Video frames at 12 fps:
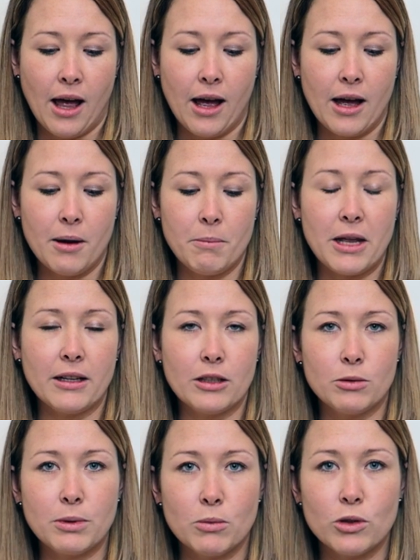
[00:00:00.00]
um, and a
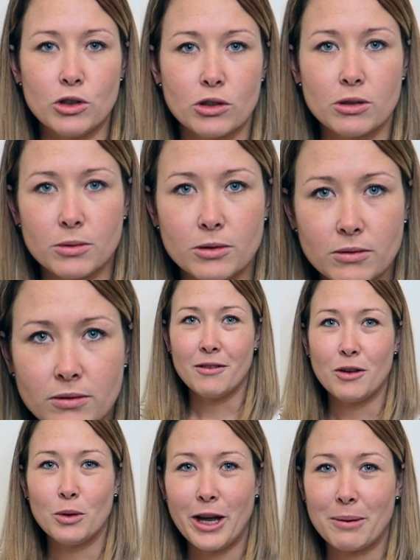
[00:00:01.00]
little bit more durable.
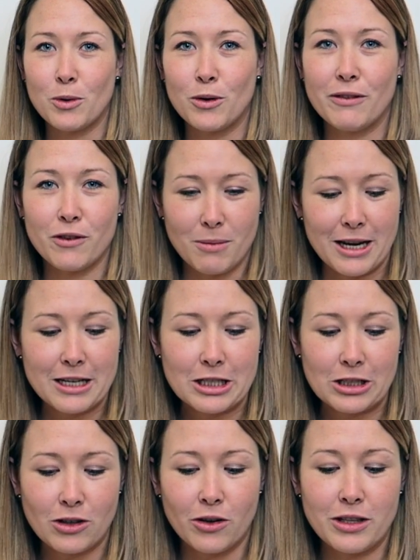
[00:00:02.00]
If you would like more
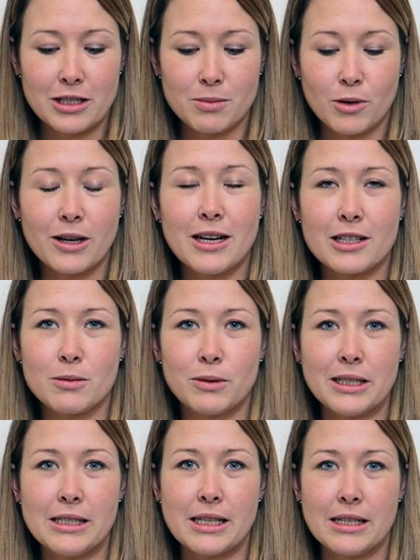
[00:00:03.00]
information on this product,
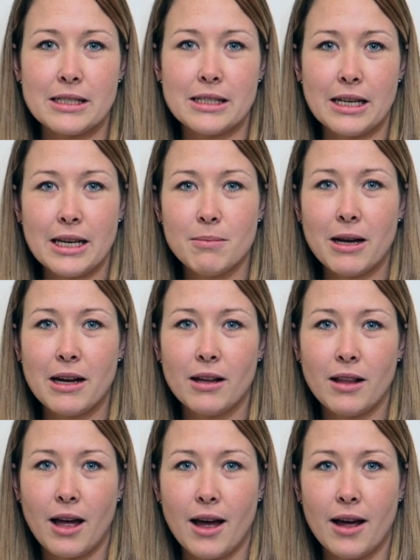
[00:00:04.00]
please send us an
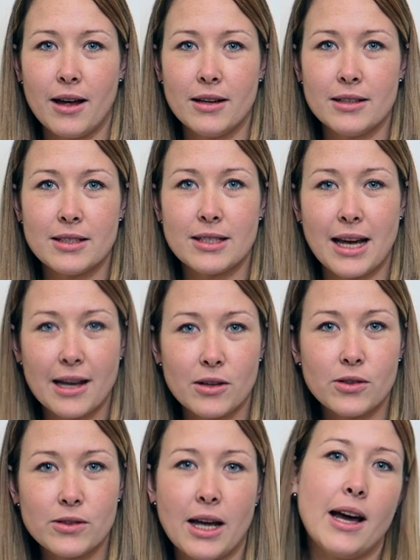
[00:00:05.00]
email at
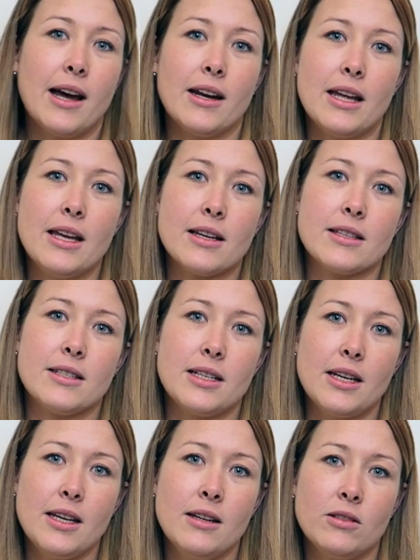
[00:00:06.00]
sales at
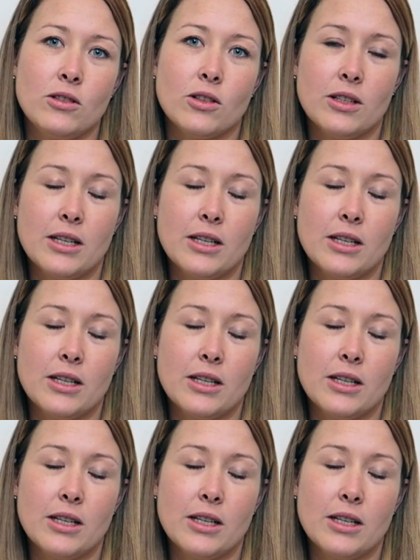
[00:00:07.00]
exd.net.au.